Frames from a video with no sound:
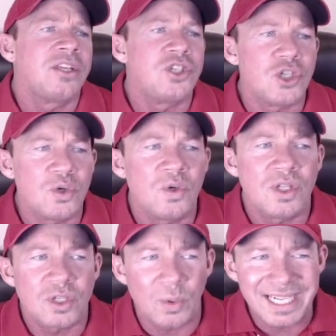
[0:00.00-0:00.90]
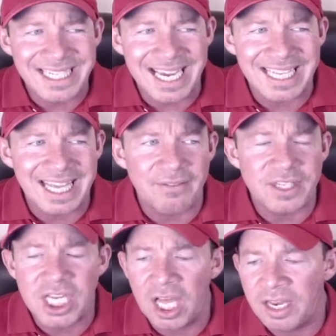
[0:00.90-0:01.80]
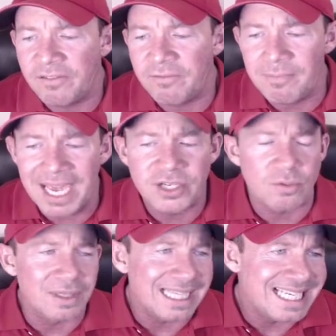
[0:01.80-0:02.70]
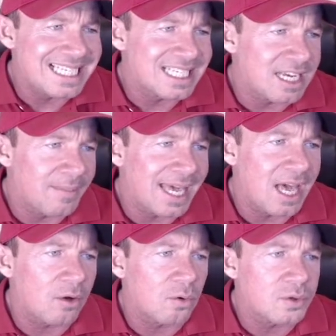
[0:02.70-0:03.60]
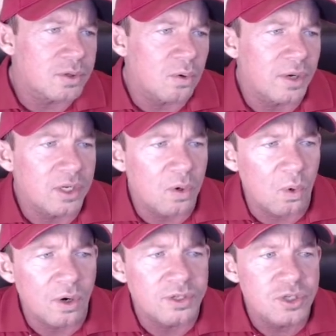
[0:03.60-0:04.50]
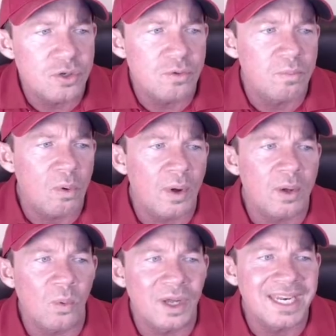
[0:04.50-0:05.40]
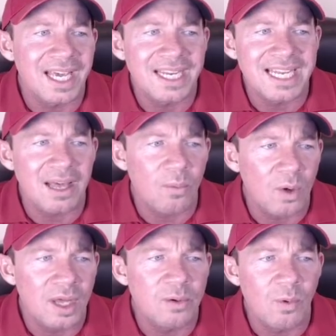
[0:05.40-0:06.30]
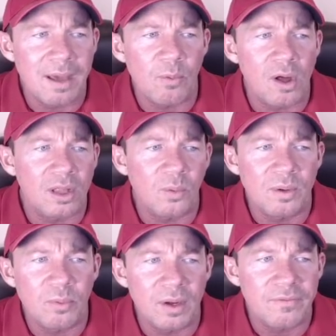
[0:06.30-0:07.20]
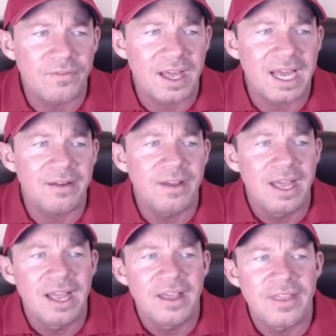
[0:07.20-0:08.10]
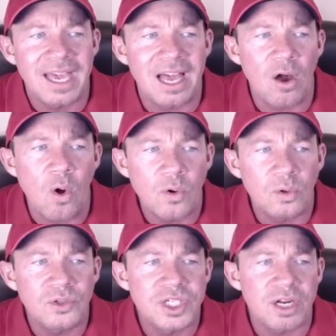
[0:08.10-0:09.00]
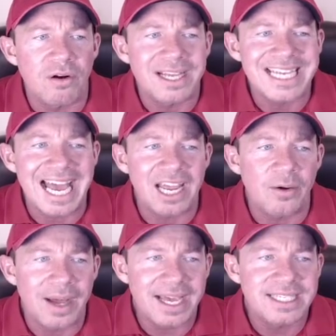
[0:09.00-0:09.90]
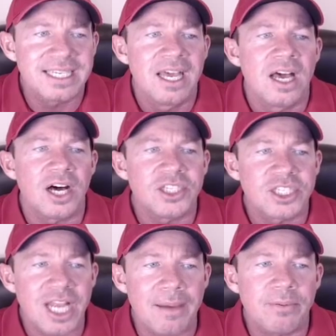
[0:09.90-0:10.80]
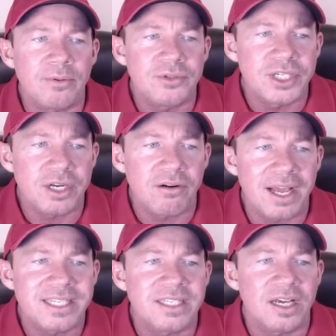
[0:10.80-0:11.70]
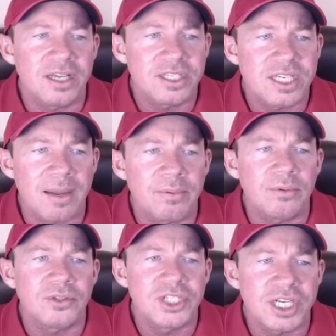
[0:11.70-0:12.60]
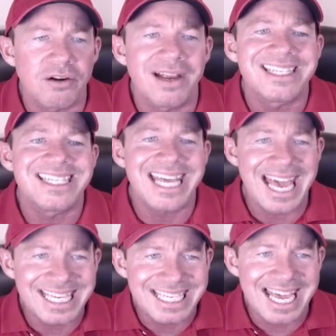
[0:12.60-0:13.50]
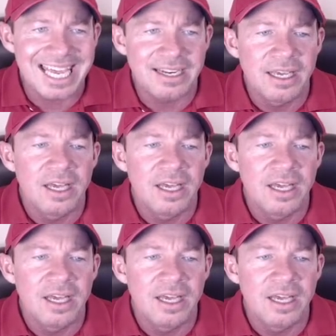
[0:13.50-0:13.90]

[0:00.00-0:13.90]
June the twenty-second, they have a ton of major releases coming out. Groestlcoin Core two point nineteen point one, Web Wallet one point five. They got HODL G R S iOS, Unstoppable G R S, and Unstoppable G R S Testnet.